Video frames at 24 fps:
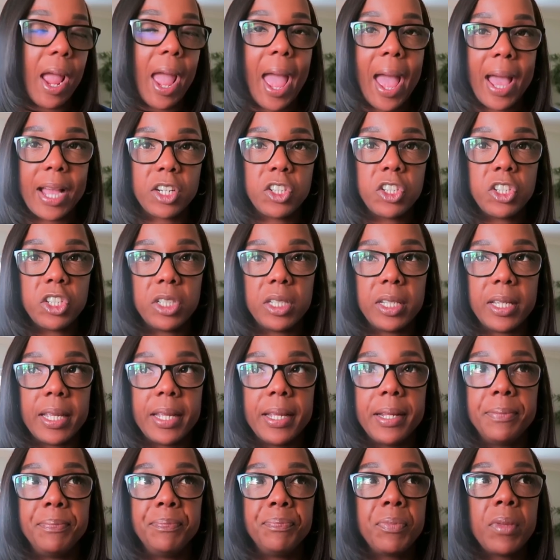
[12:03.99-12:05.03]
I
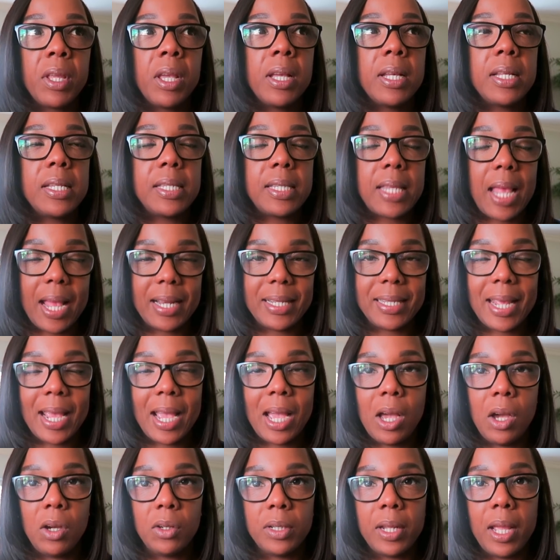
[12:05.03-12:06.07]
actually sat
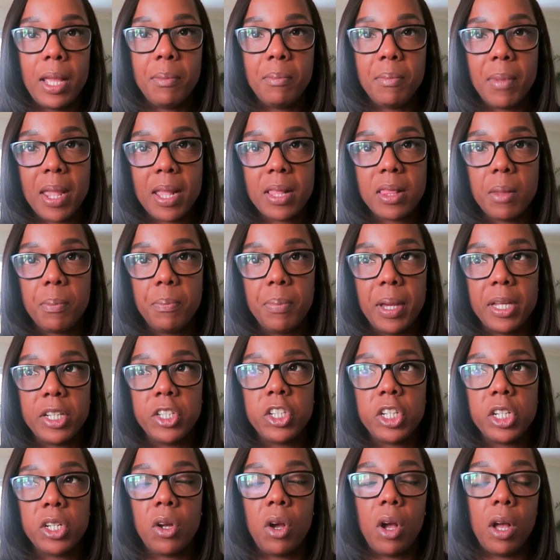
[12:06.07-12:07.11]
down and made the
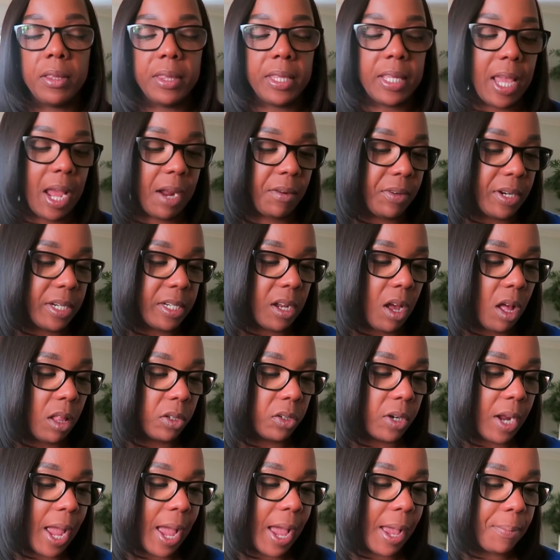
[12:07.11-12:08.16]
budget on the Every
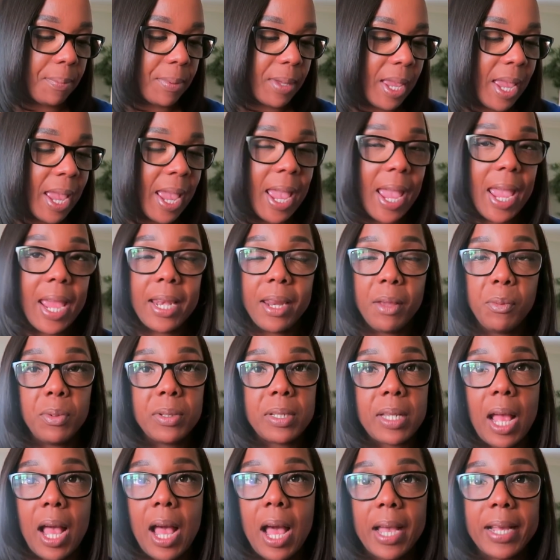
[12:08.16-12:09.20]
Dollar app, and it
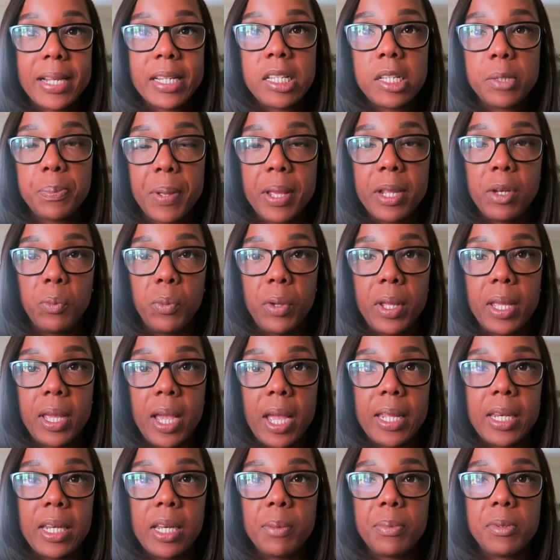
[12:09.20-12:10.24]
was a high spend week.
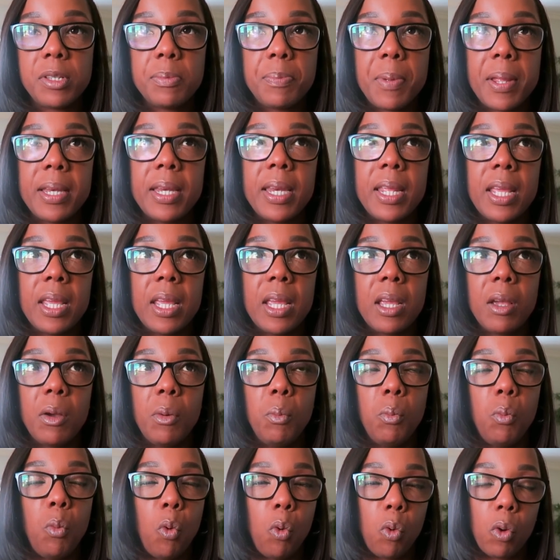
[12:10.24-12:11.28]
I ended up spending
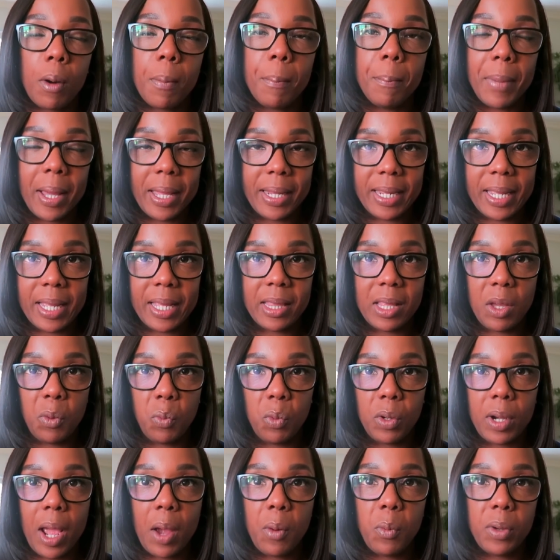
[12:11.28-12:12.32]
more money than
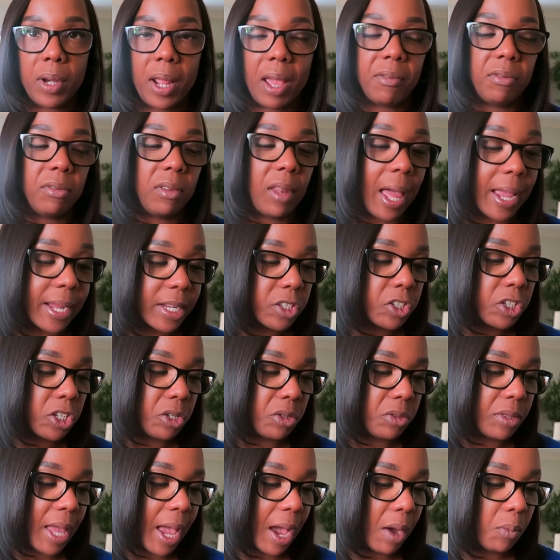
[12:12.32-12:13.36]
what I would have liked
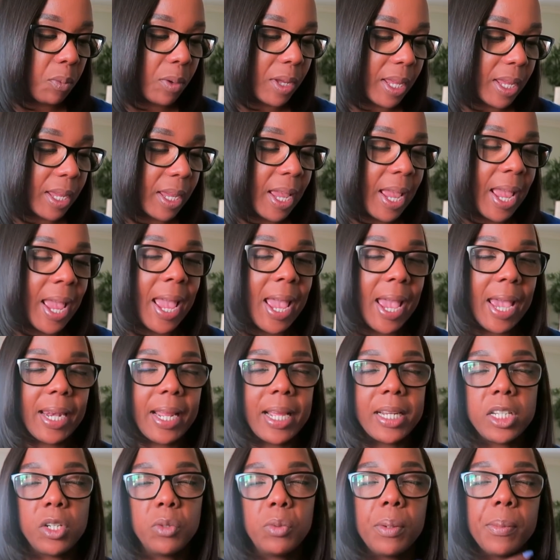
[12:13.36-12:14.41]
to that week, and
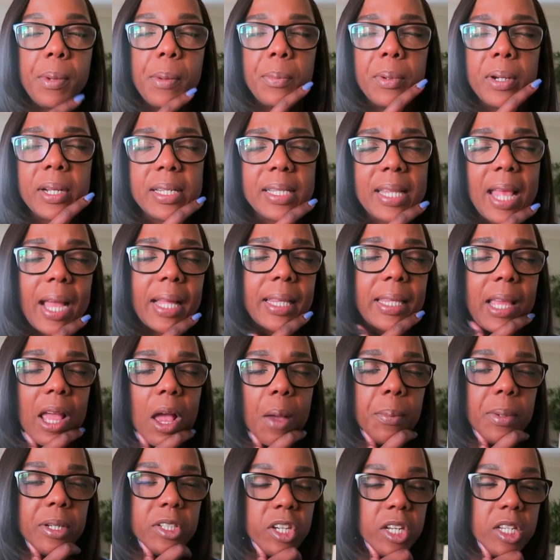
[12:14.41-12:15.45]
I don't remember exactly
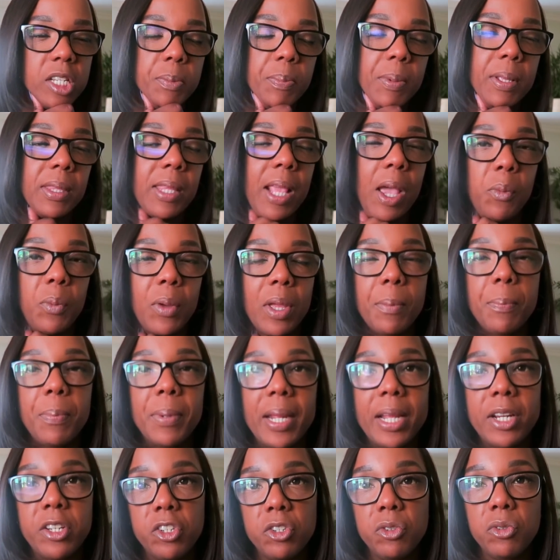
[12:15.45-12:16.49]
how much I spent that week,
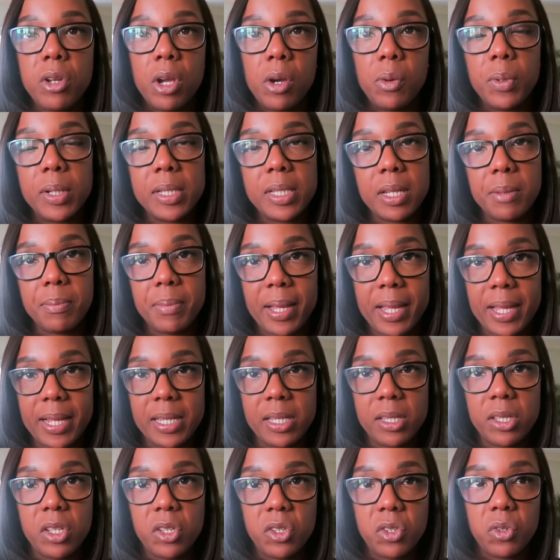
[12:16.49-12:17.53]
but I do know it's in my
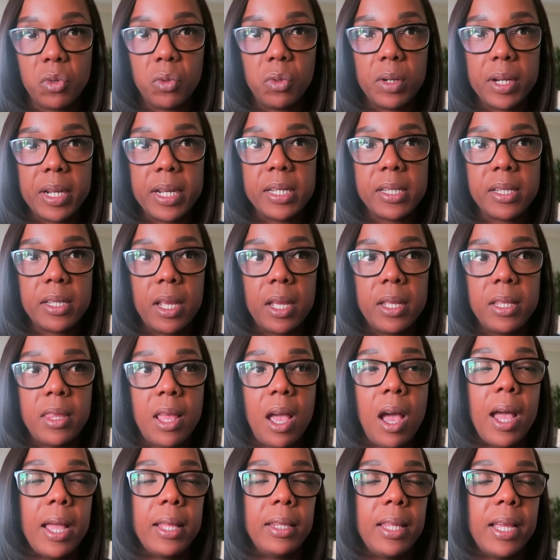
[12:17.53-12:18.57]
Insta stories and the
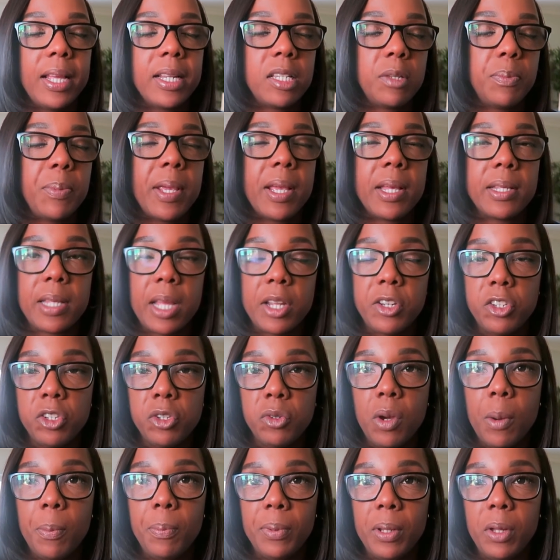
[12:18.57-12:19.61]
highlights because I
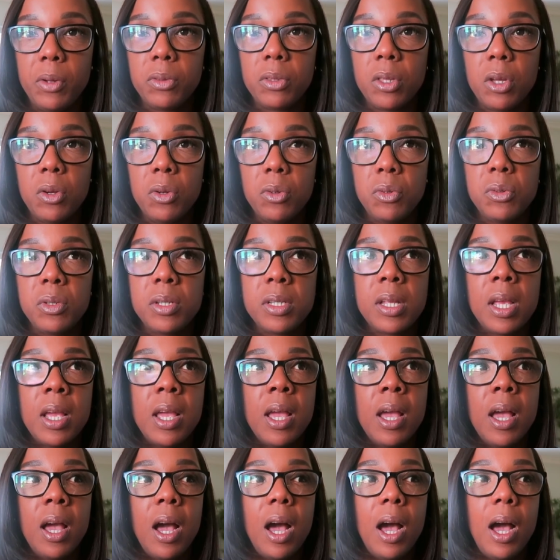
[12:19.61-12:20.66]
do upload those,
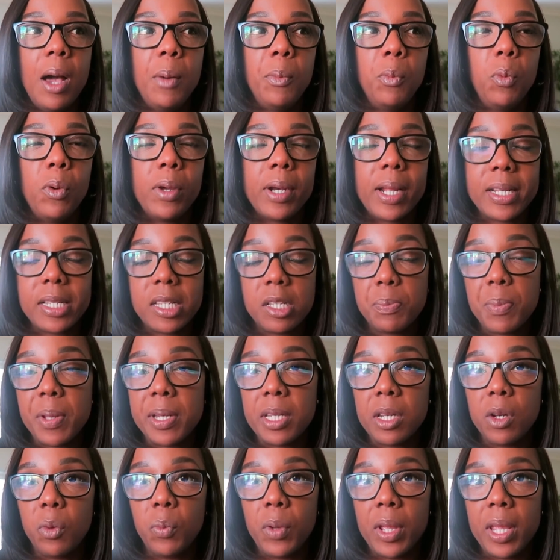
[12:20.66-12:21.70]
what I
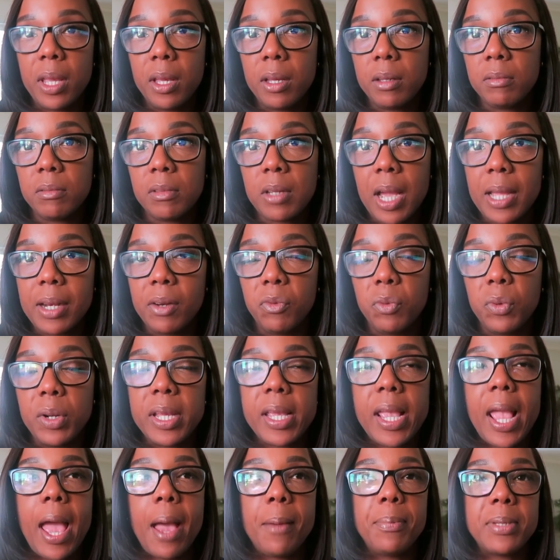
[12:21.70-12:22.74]
spent in a week kind of
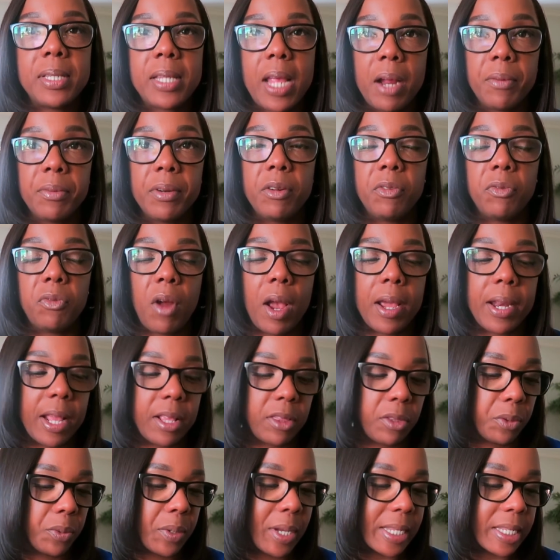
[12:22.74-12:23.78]
recaps every
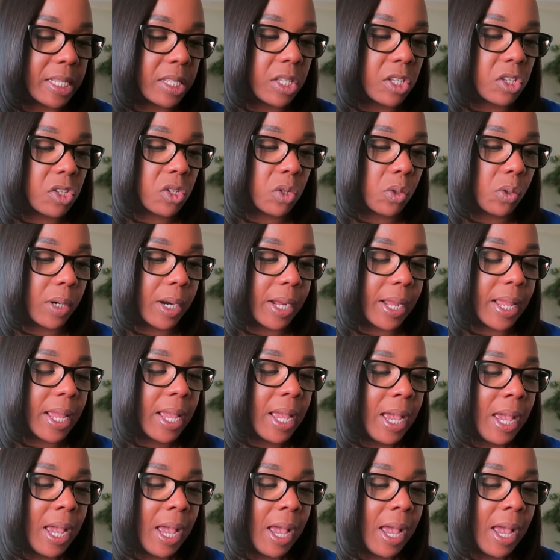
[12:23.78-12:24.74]
Friday through Insta story.